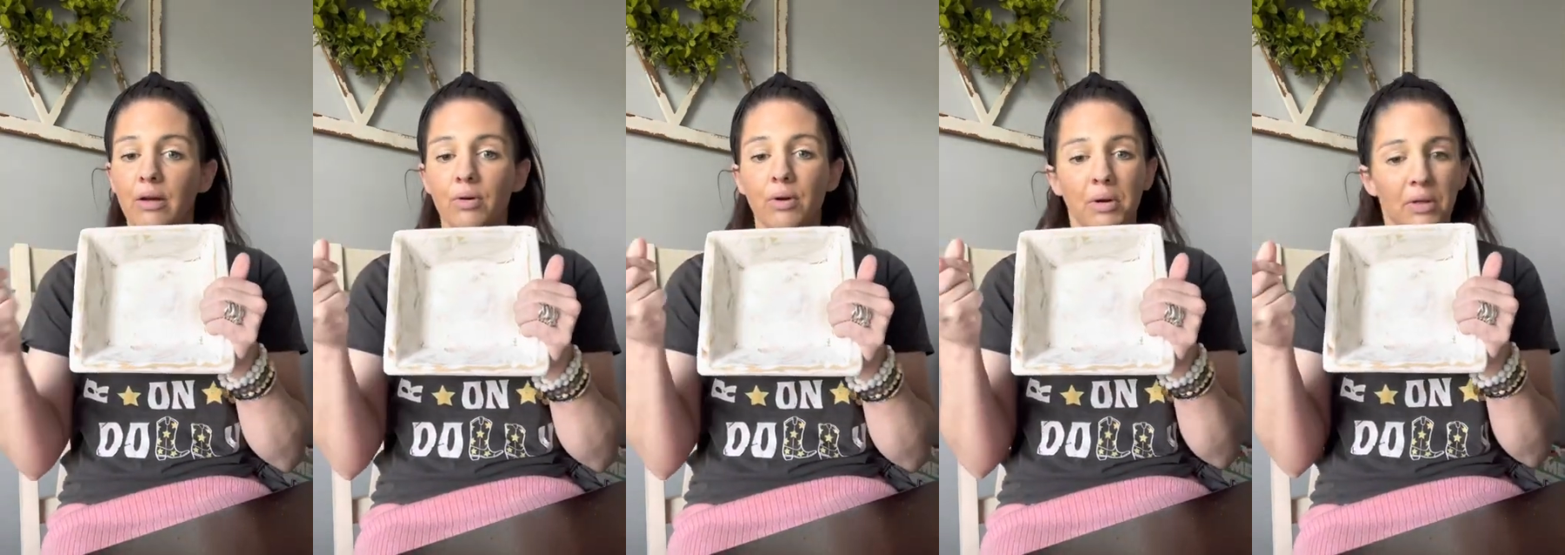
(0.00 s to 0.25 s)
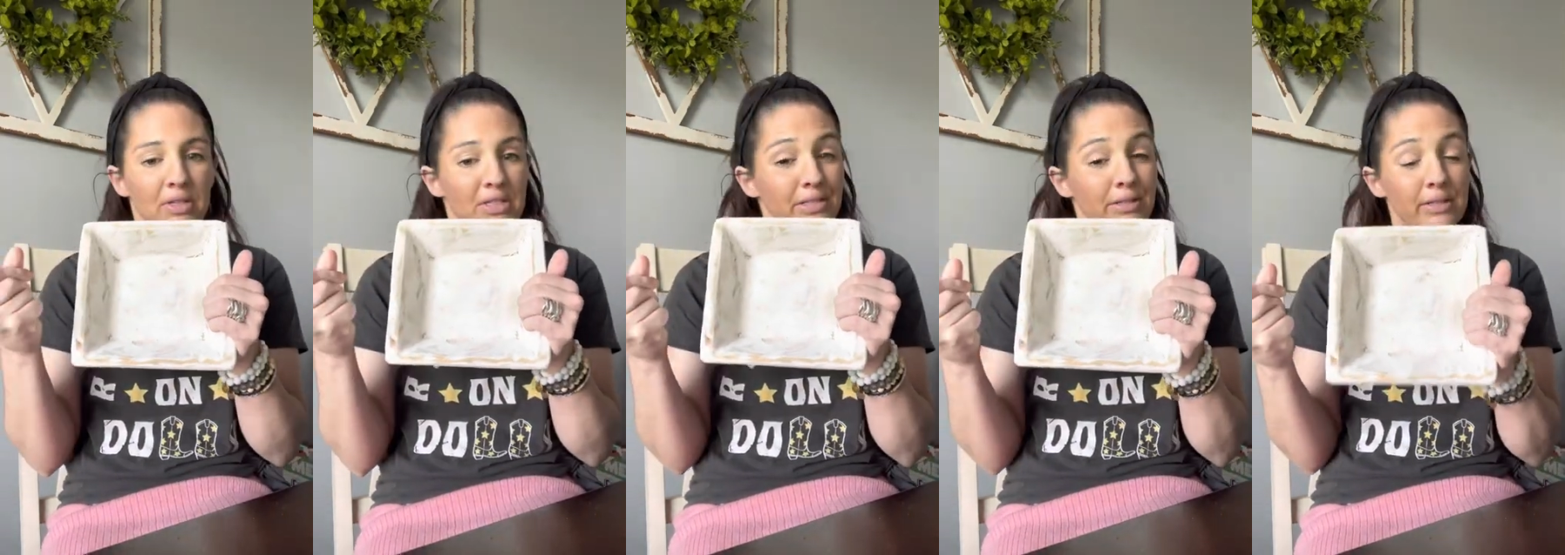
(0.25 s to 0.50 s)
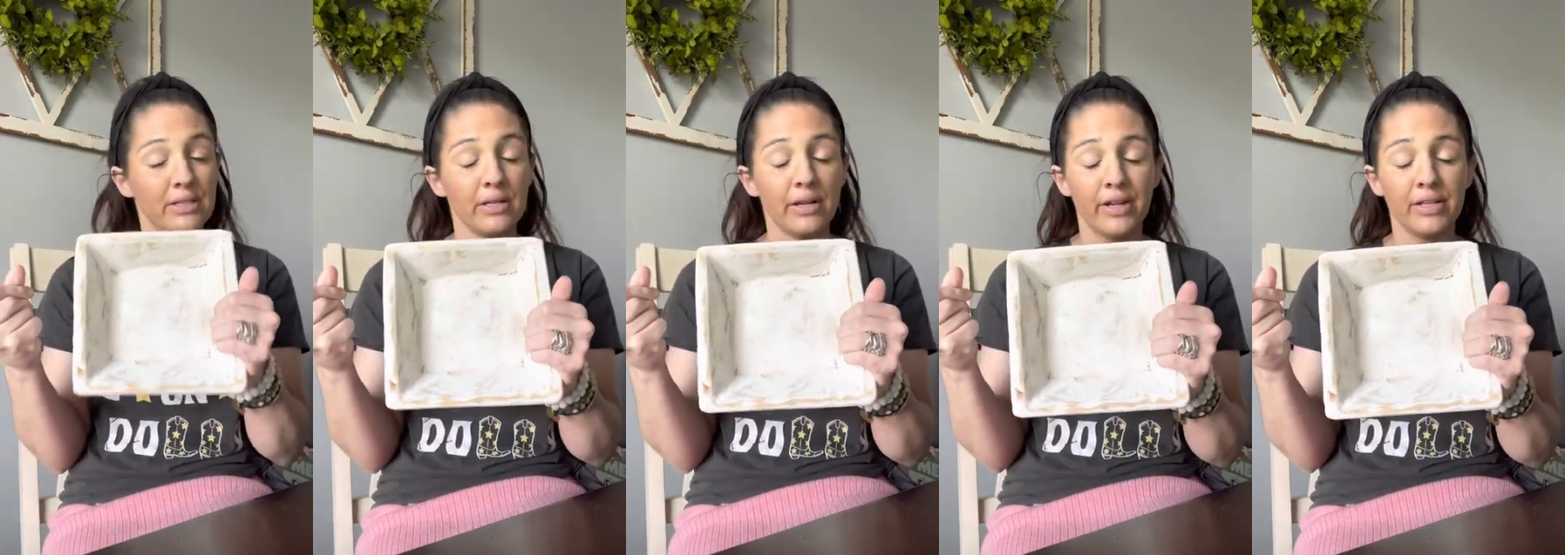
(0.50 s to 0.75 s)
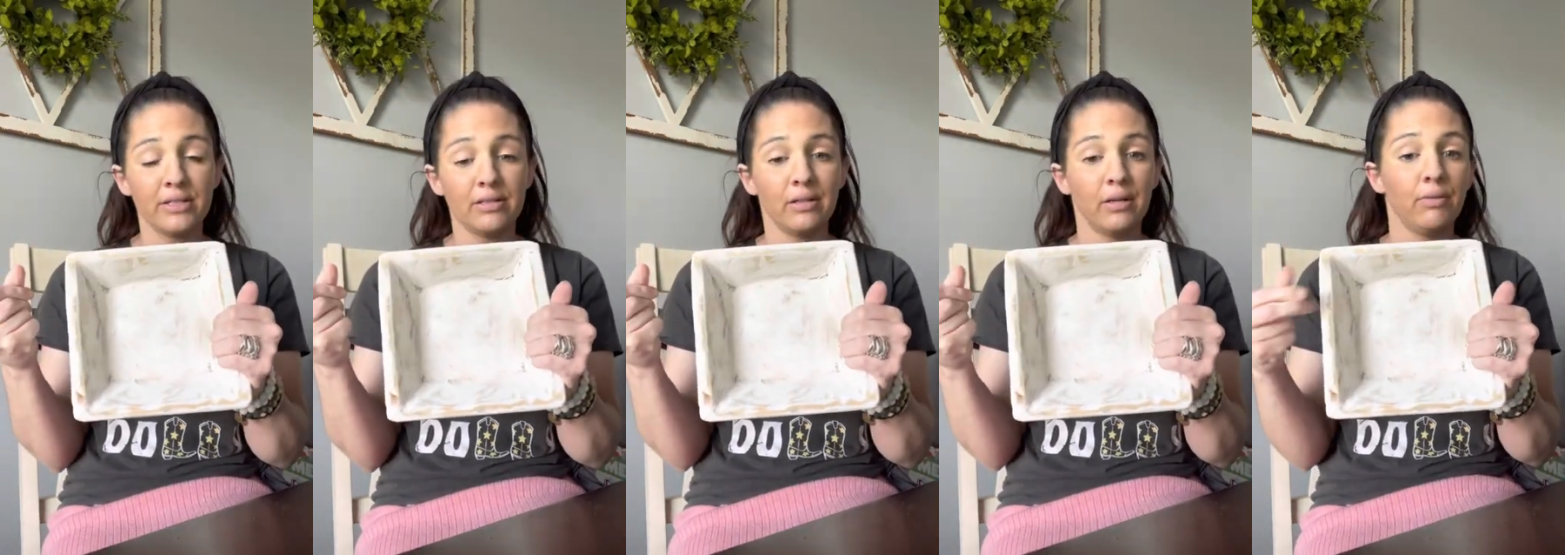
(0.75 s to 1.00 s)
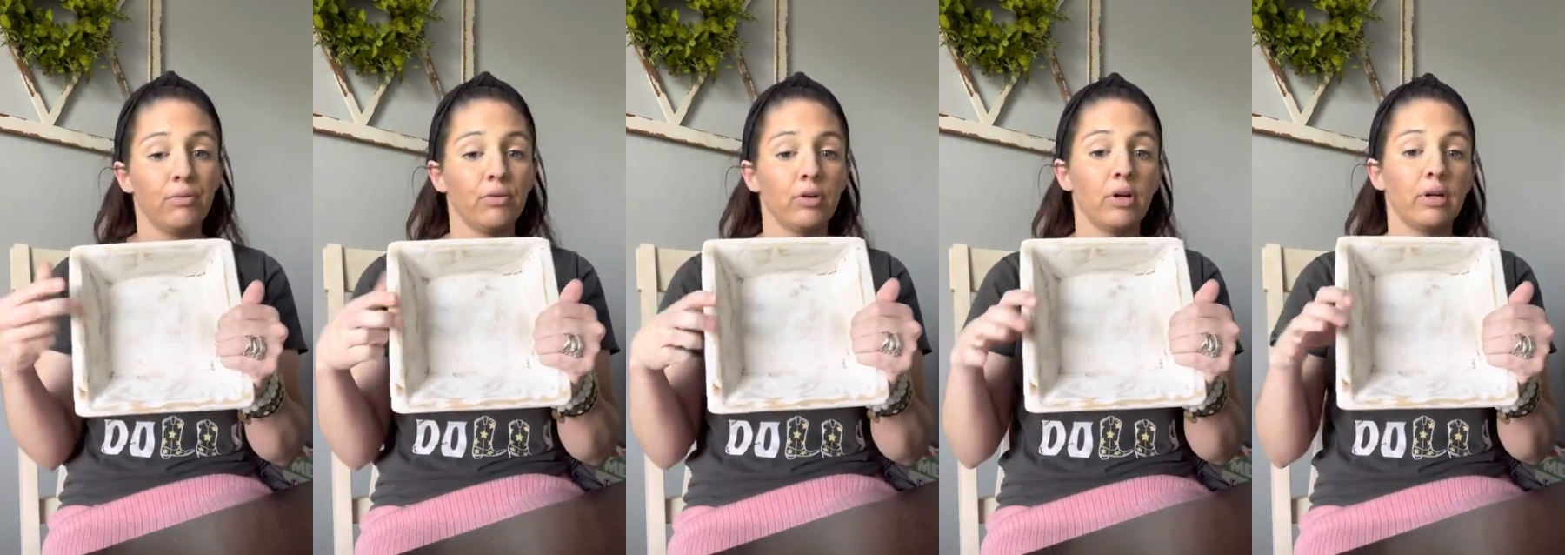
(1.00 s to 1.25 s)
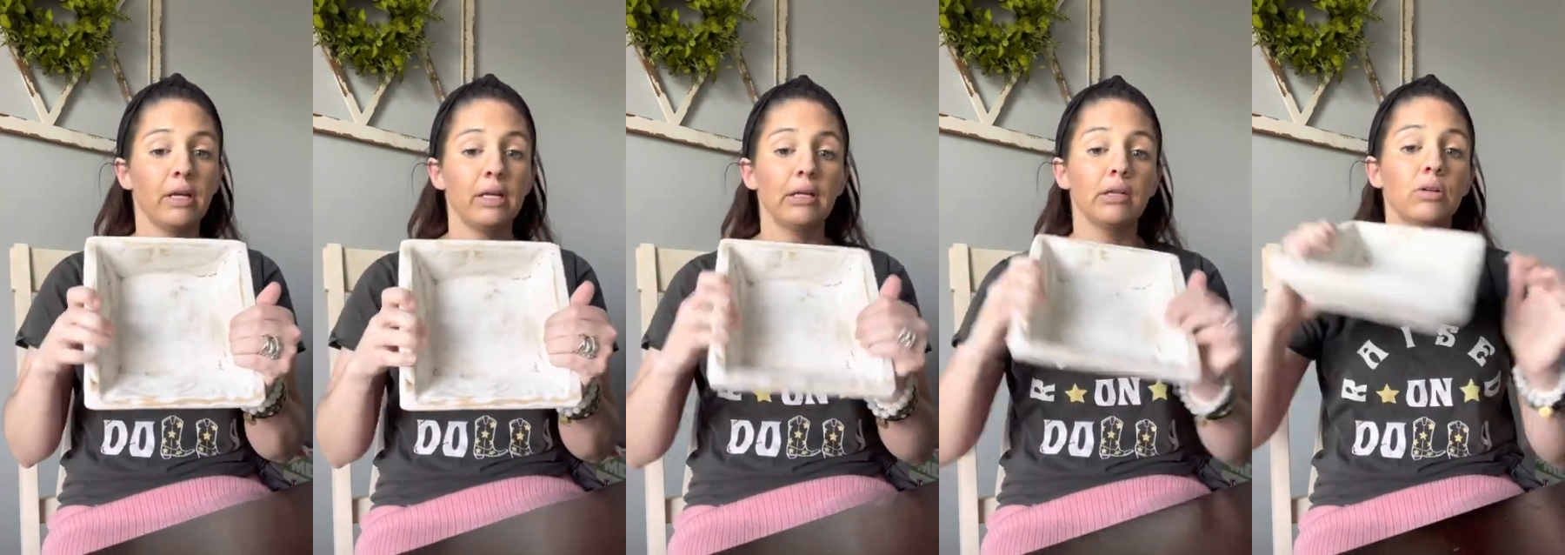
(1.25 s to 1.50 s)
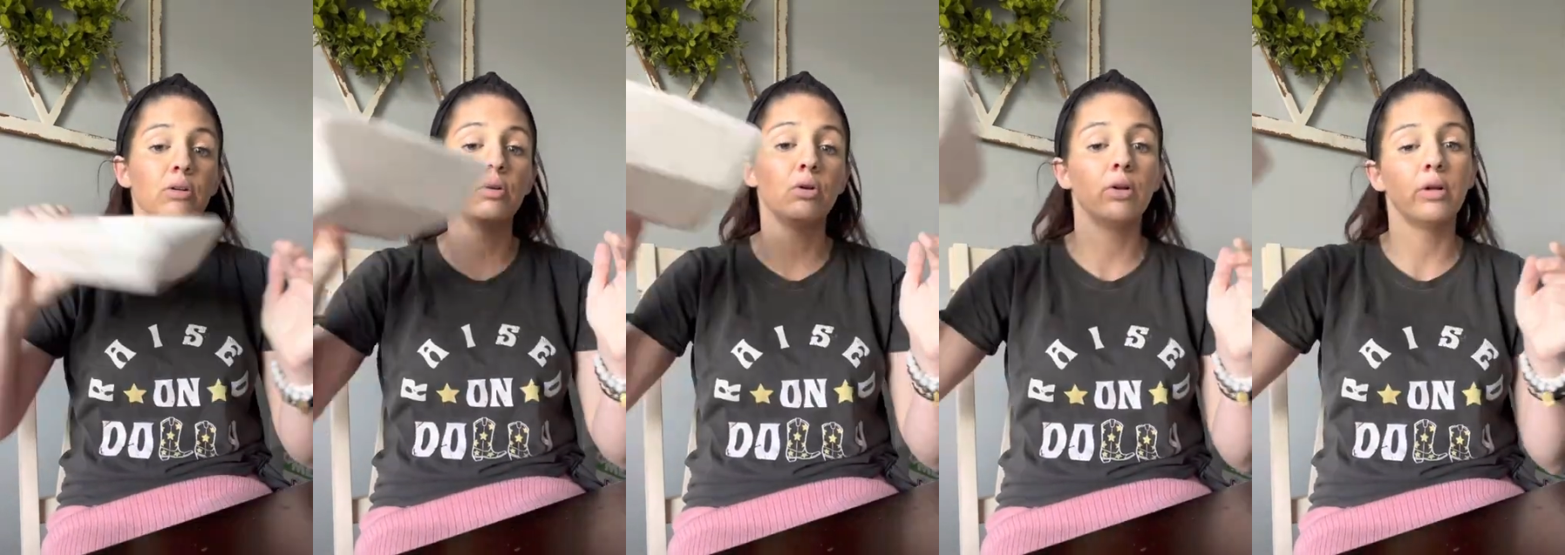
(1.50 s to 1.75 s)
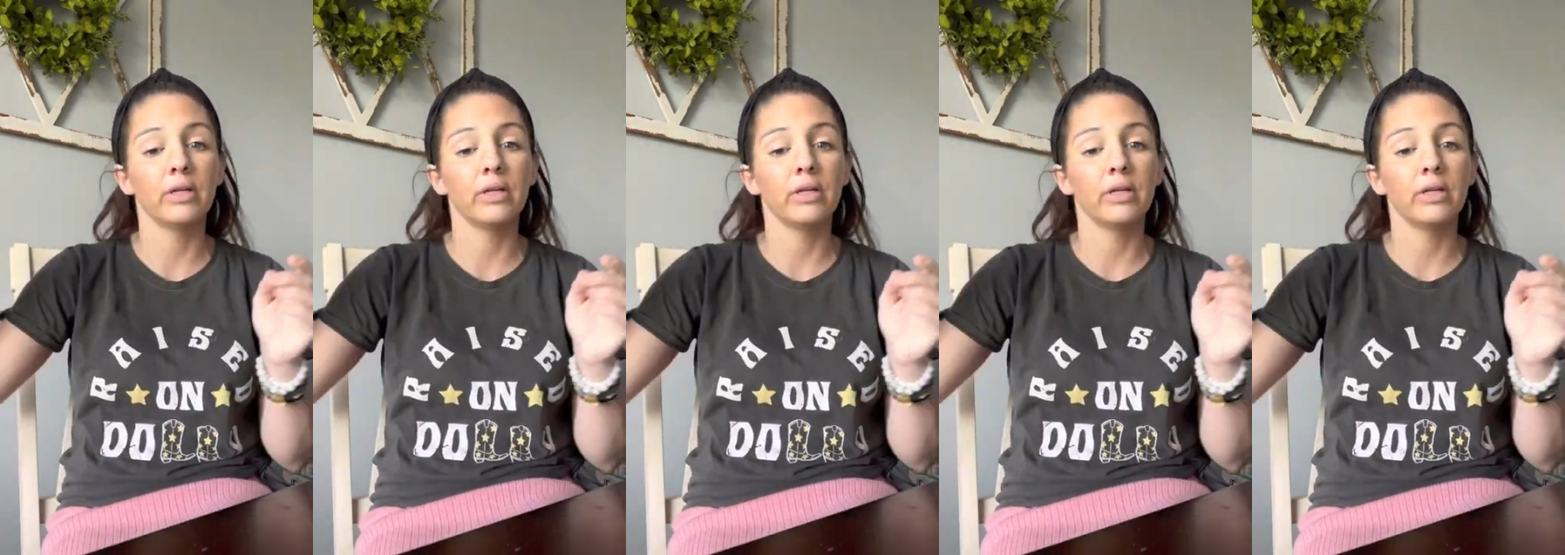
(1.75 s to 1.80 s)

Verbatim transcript: okay, this is not safe for a candle.